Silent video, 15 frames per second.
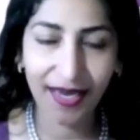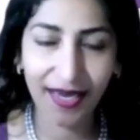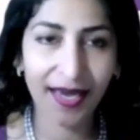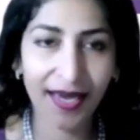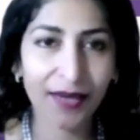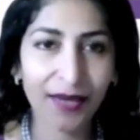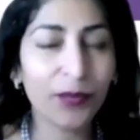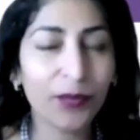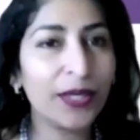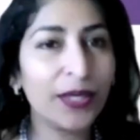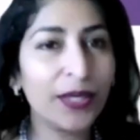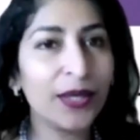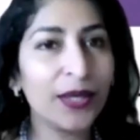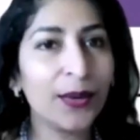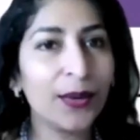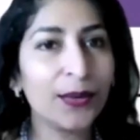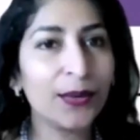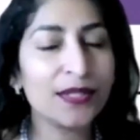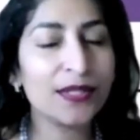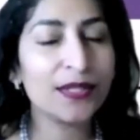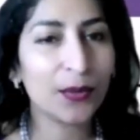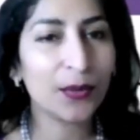And
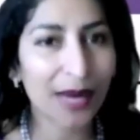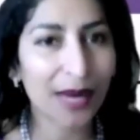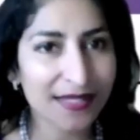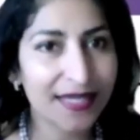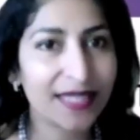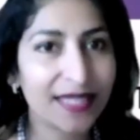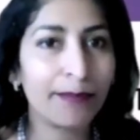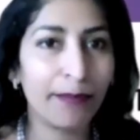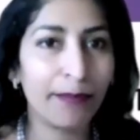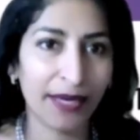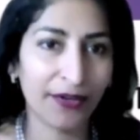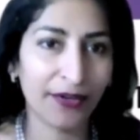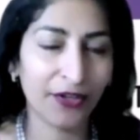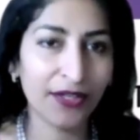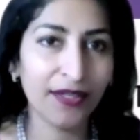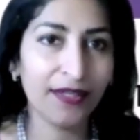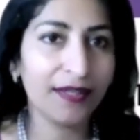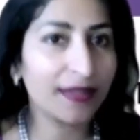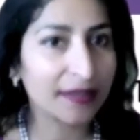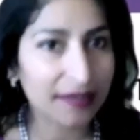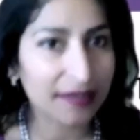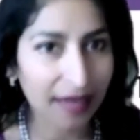videos resonate better
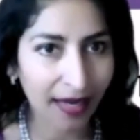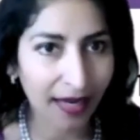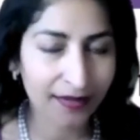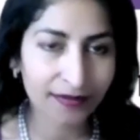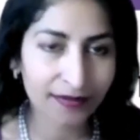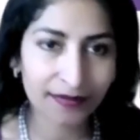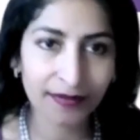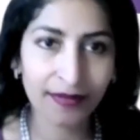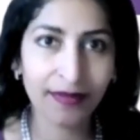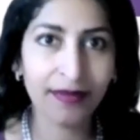than